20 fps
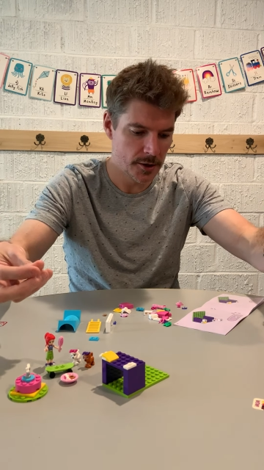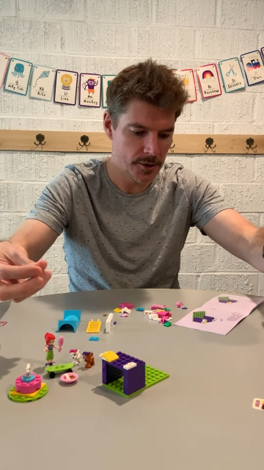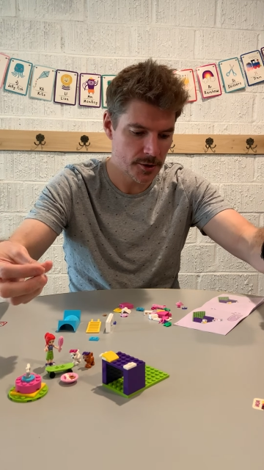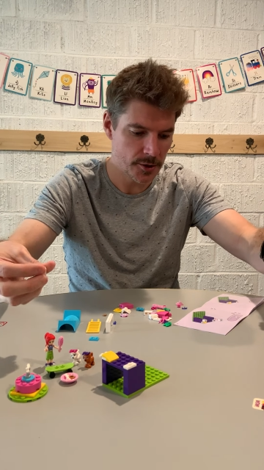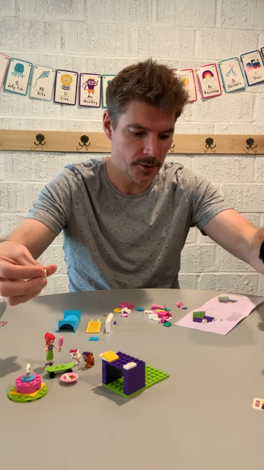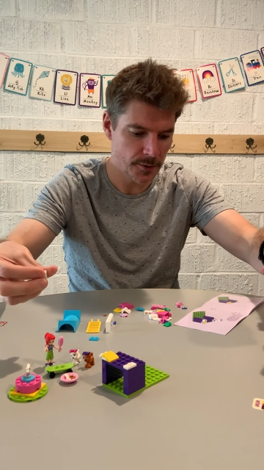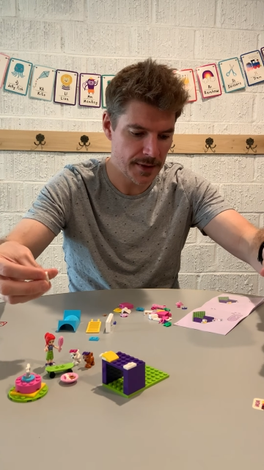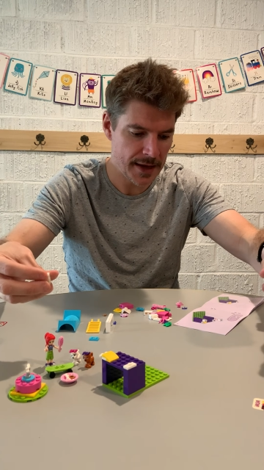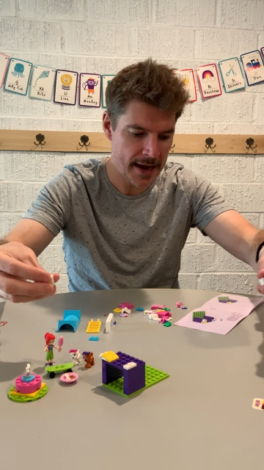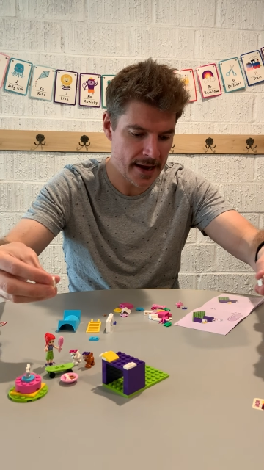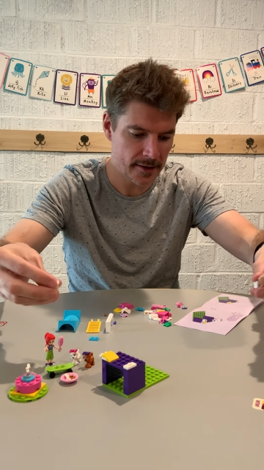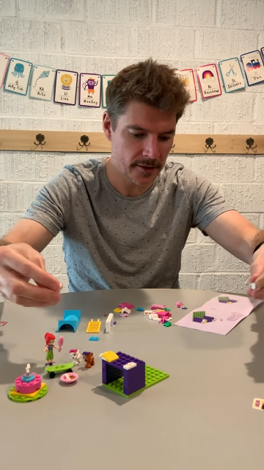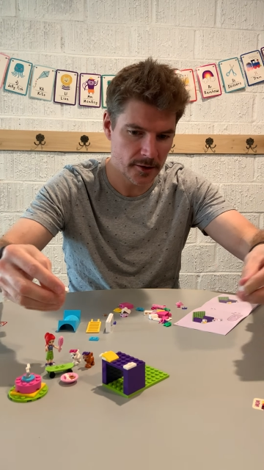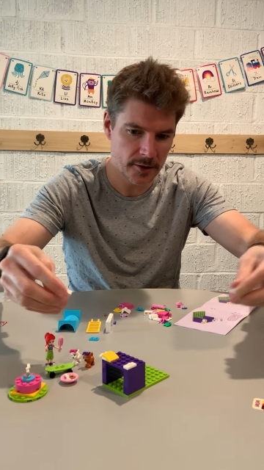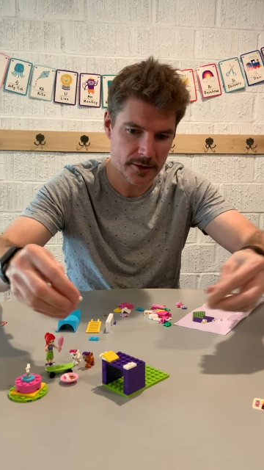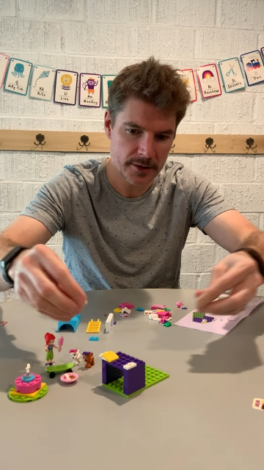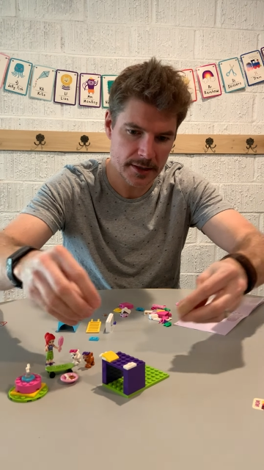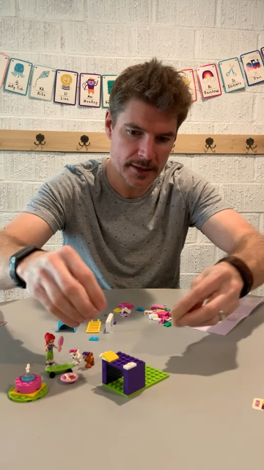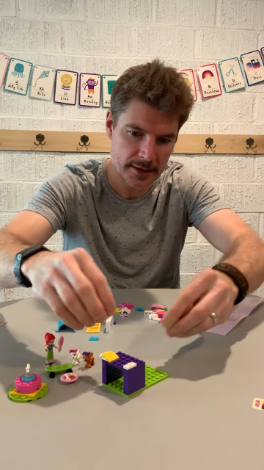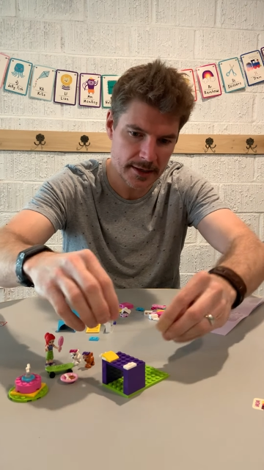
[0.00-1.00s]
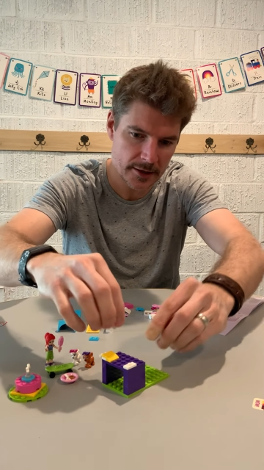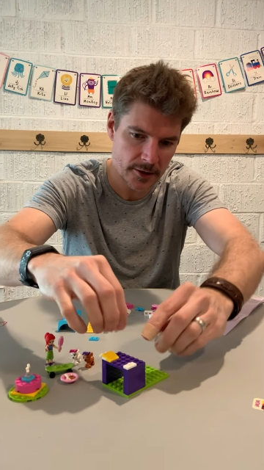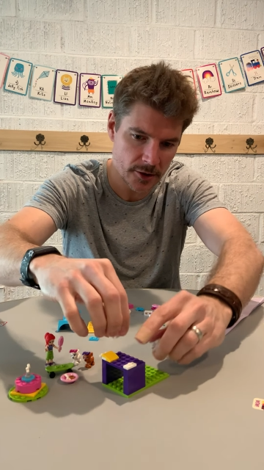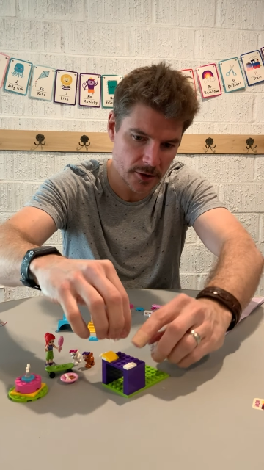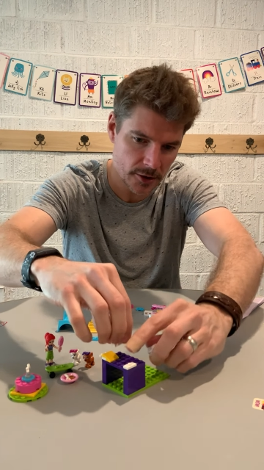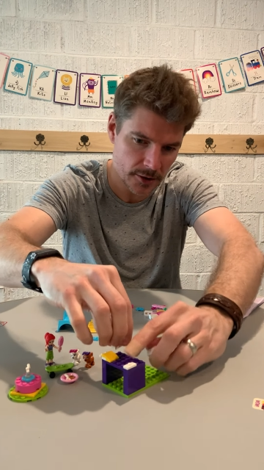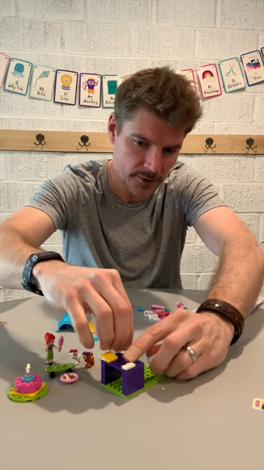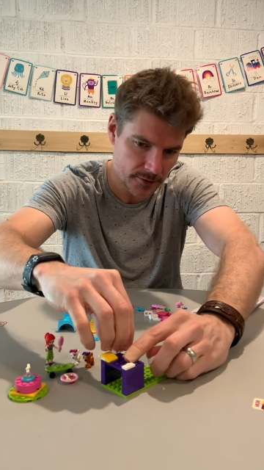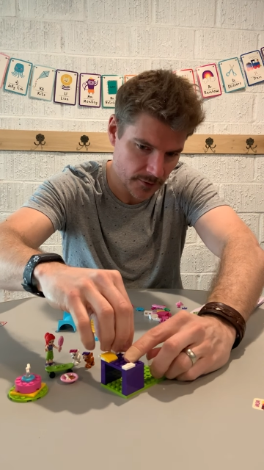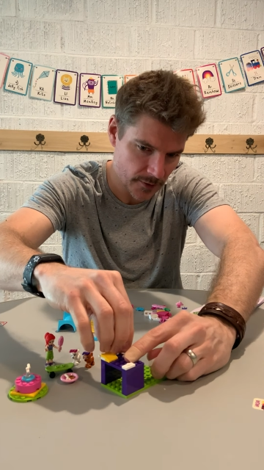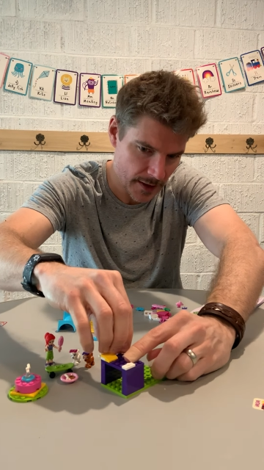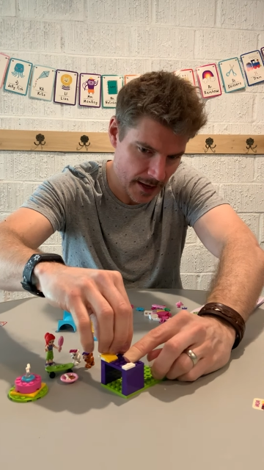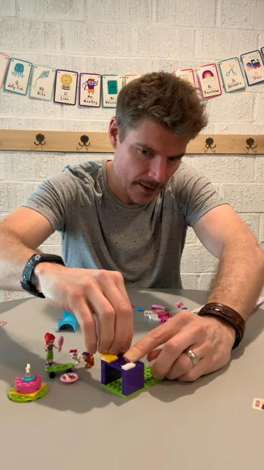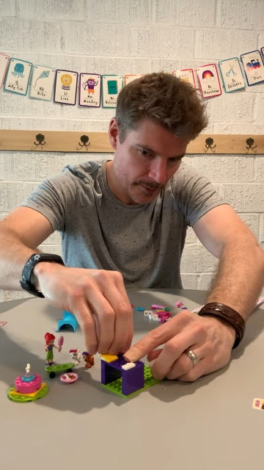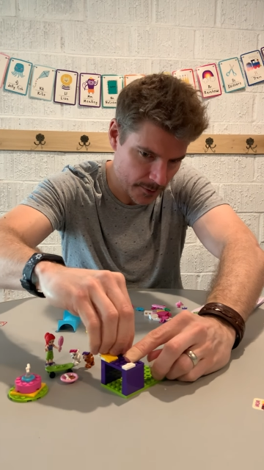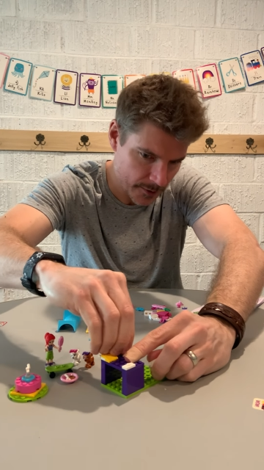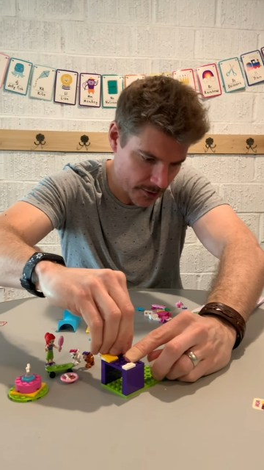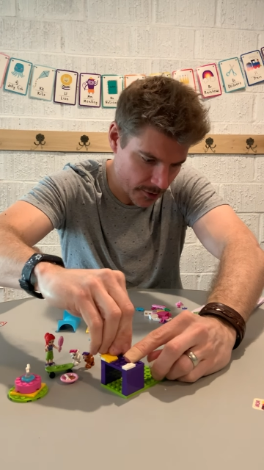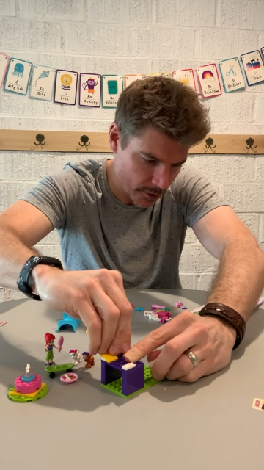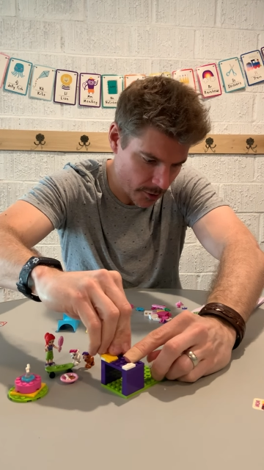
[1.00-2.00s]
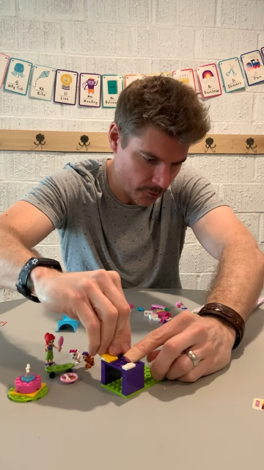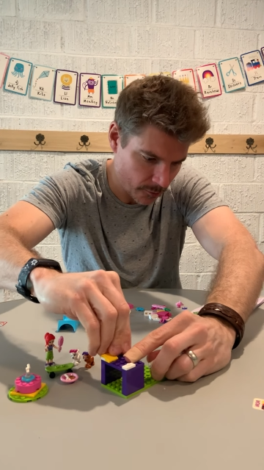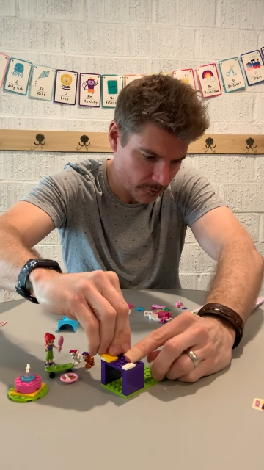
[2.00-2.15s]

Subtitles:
So that looks like it calls for that one to go